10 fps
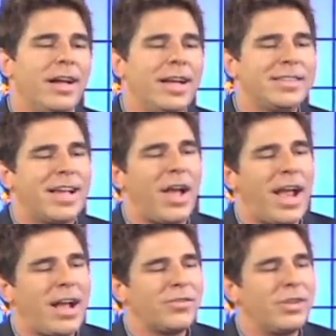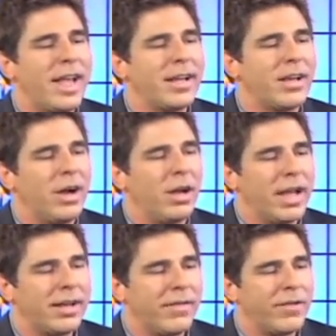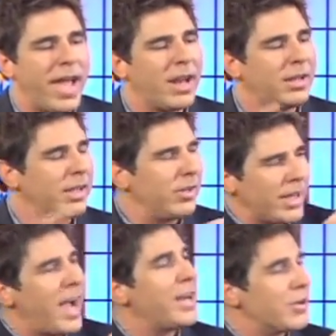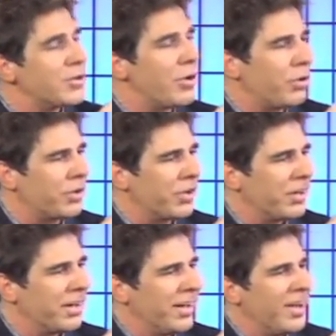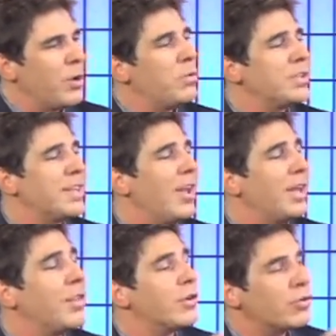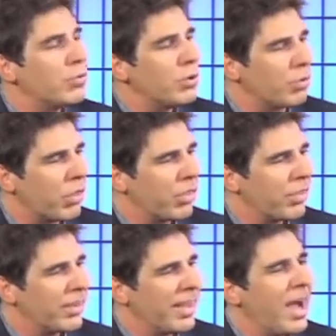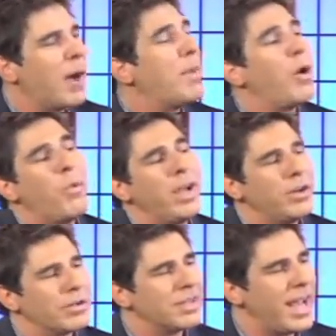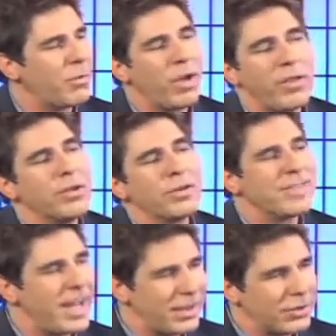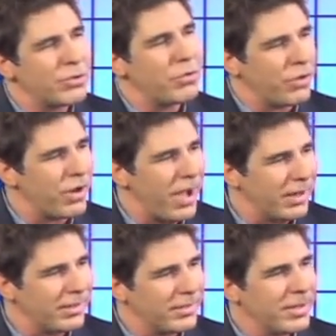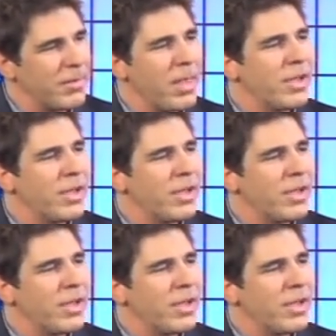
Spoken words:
it's actual like if you had a little guy on your shoulder who was telling the truth about what you're saying, whether you're saying the truth or not.